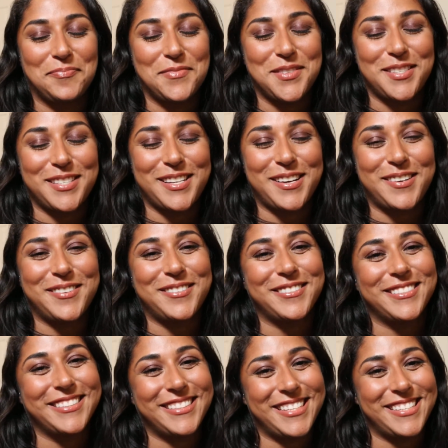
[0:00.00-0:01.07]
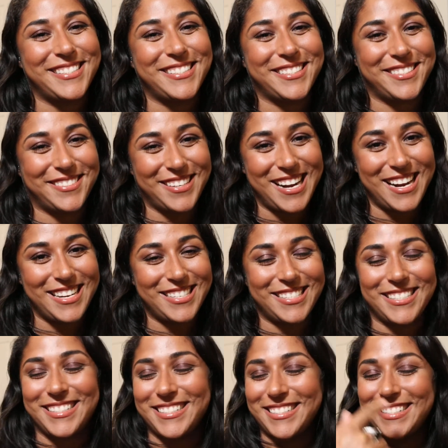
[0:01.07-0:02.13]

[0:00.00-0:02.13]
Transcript: So that's great.